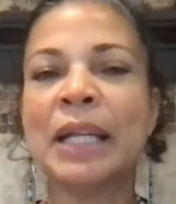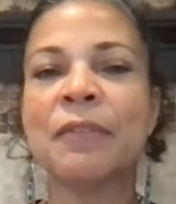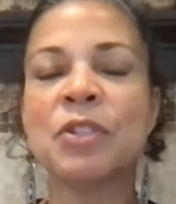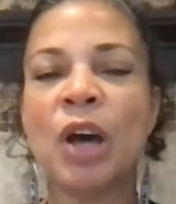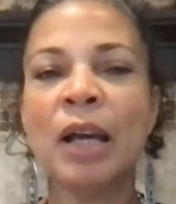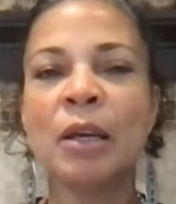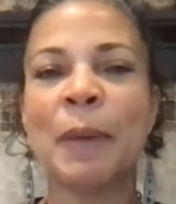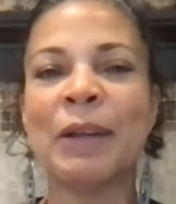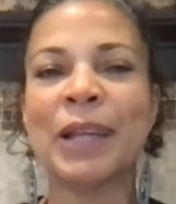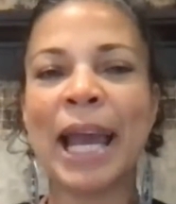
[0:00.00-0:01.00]
of talk
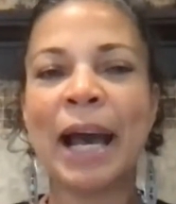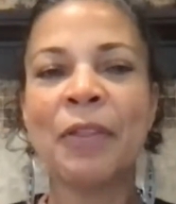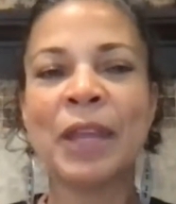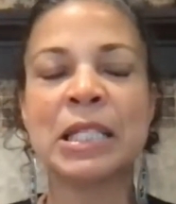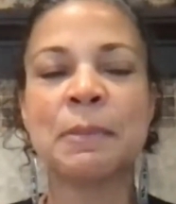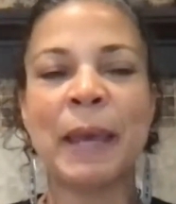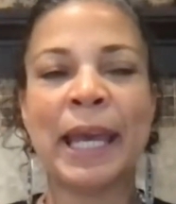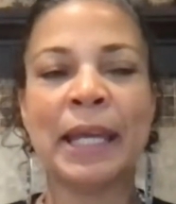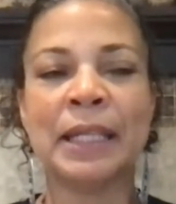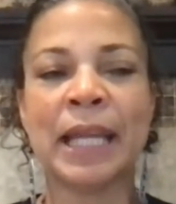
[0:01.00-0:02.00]
about how that's
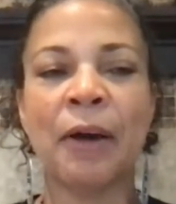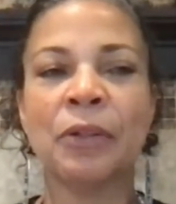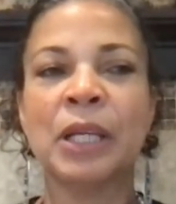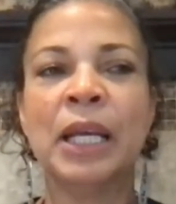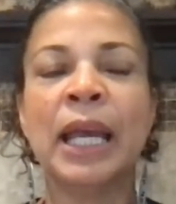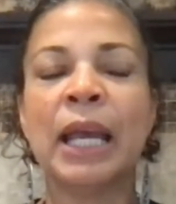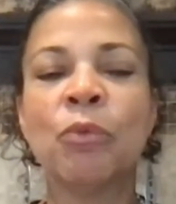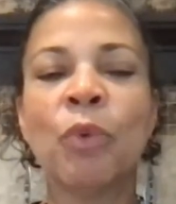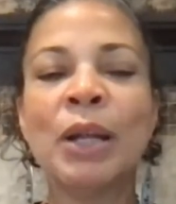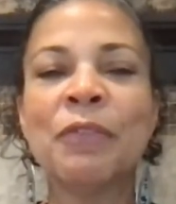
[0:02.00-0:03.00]
panned out
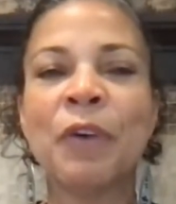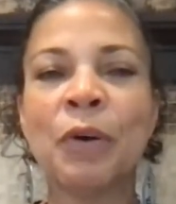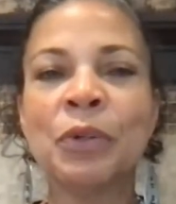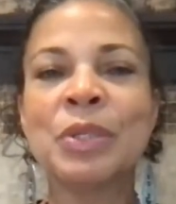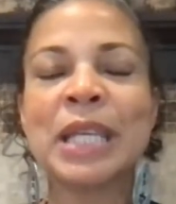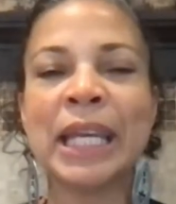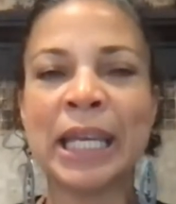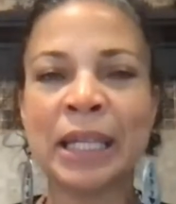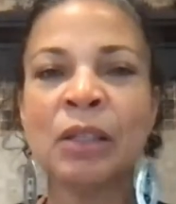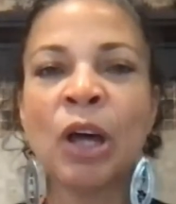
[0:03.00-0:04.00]
and what voters
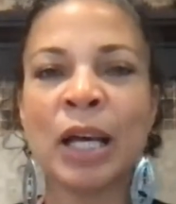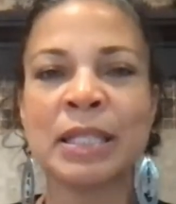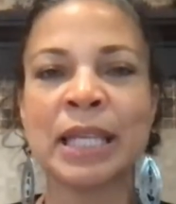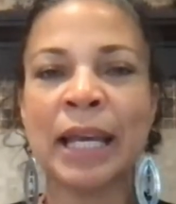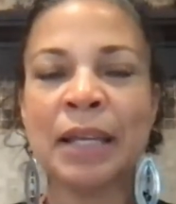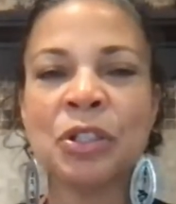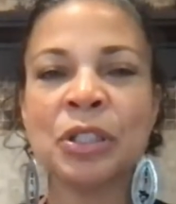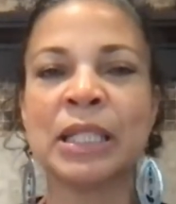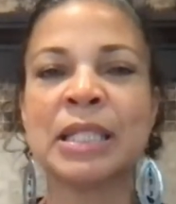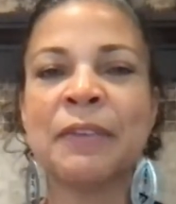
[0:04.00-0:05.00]
in Los
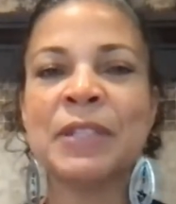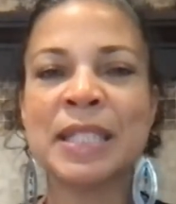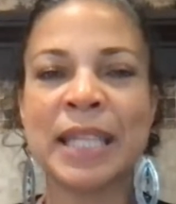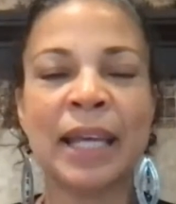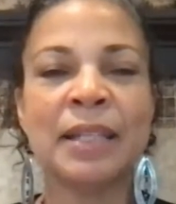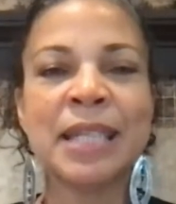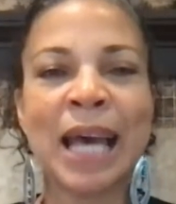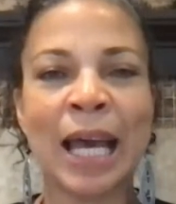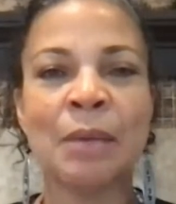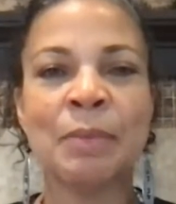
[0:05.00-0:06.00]
Angeles have said
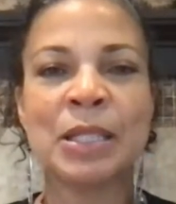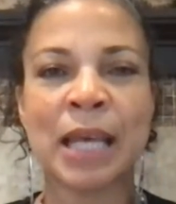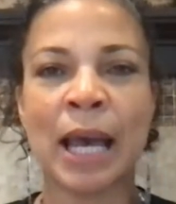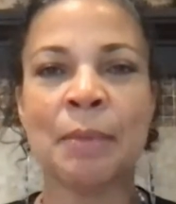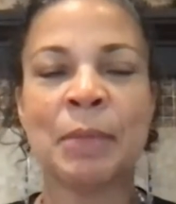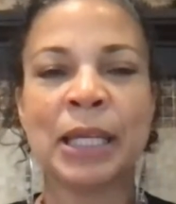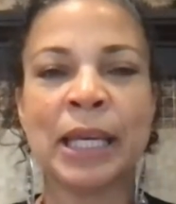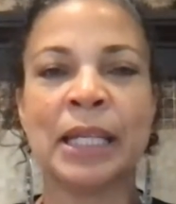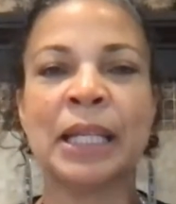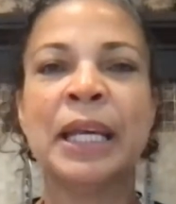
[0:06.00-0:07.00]
time and time
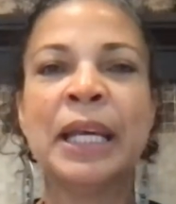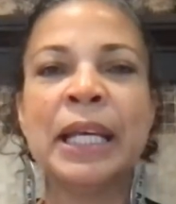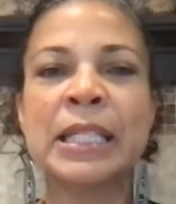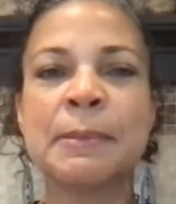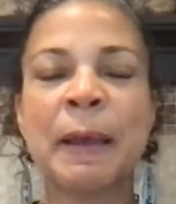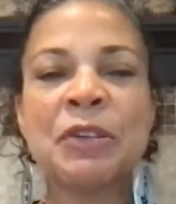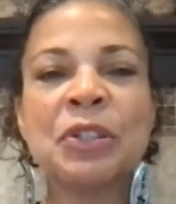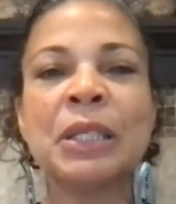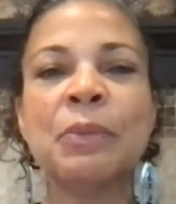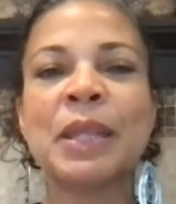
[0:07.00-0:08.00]
again,
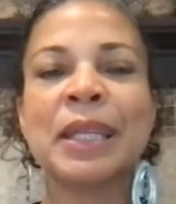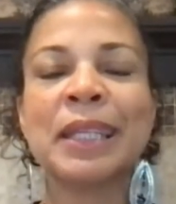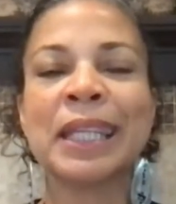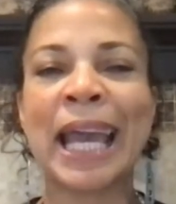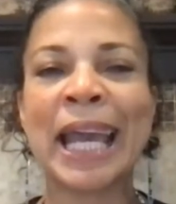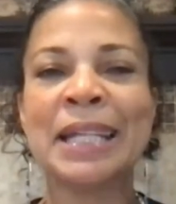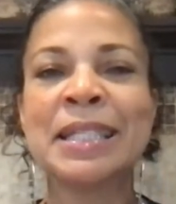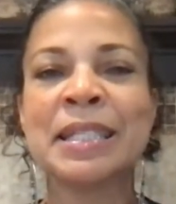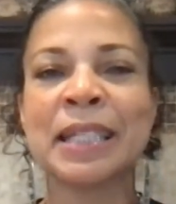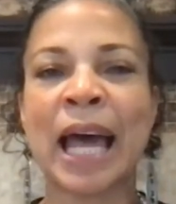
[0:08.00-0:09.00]
especially with the
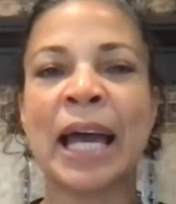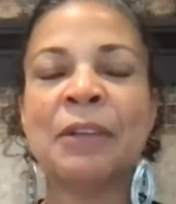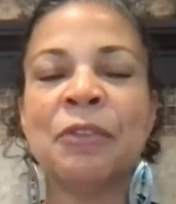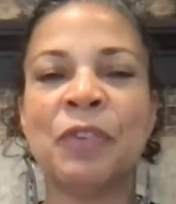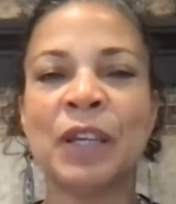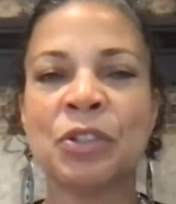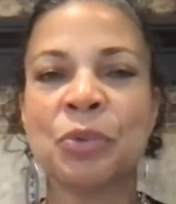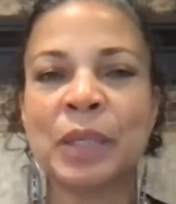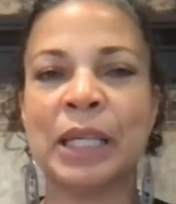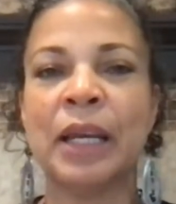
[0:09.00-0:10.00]
landslide
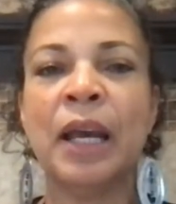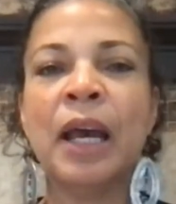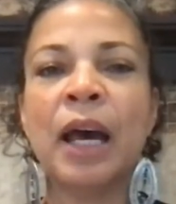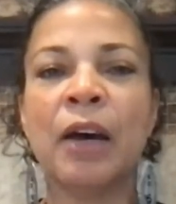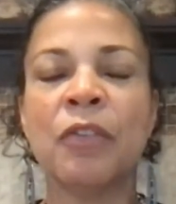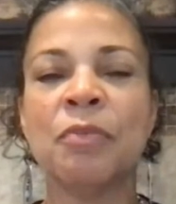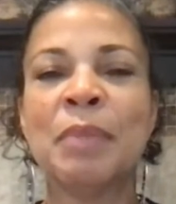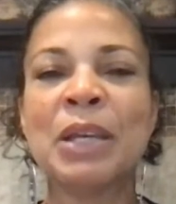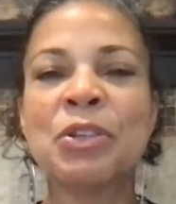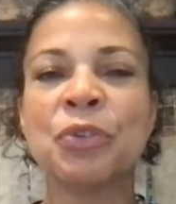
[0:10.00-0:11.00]
victory of
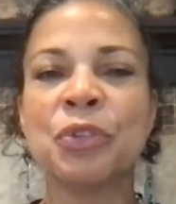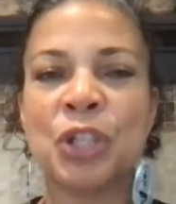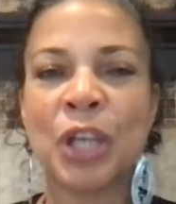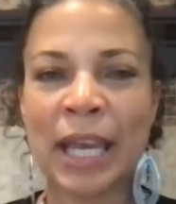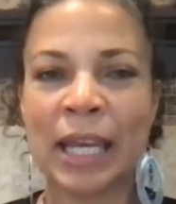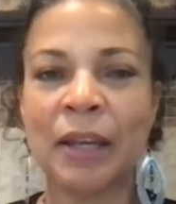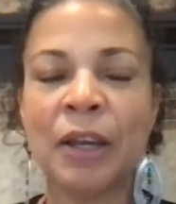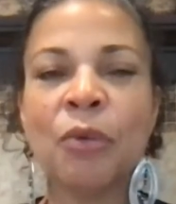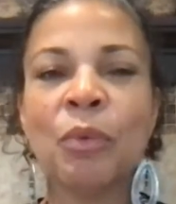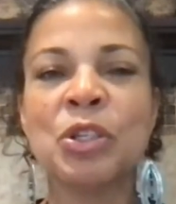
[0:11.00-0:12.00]
Measure J,
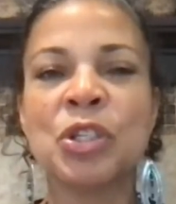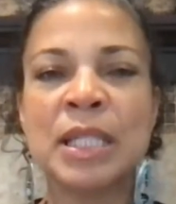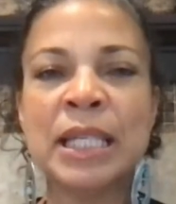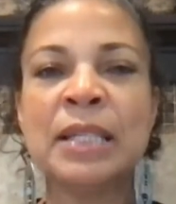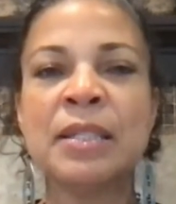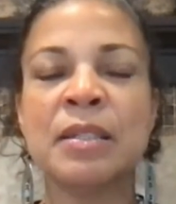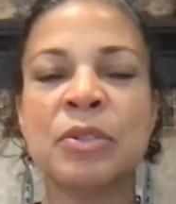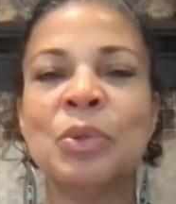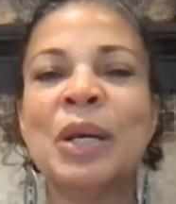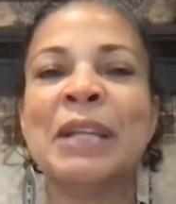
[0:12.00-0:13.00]
which seeks
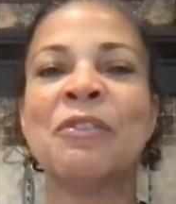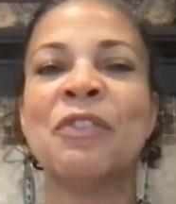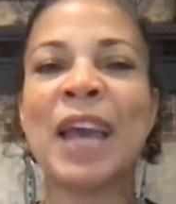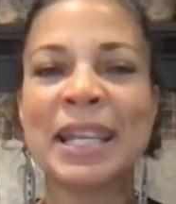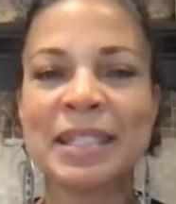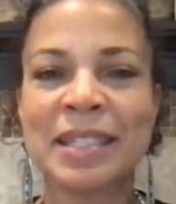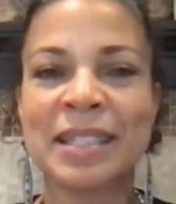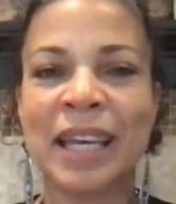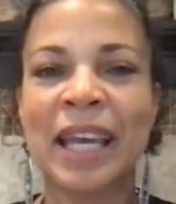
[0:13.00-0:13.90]
to invest